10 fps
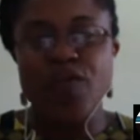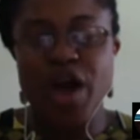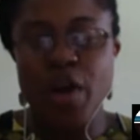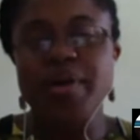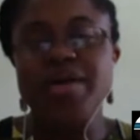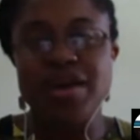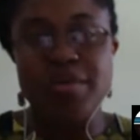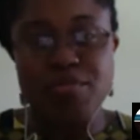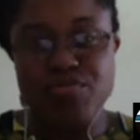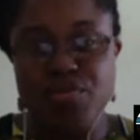helping them
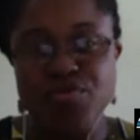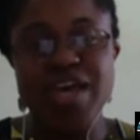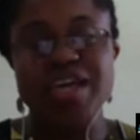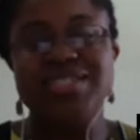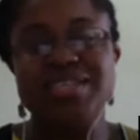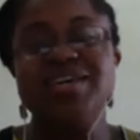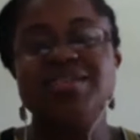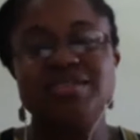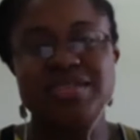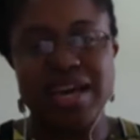improve their
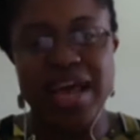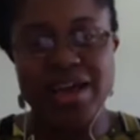skills and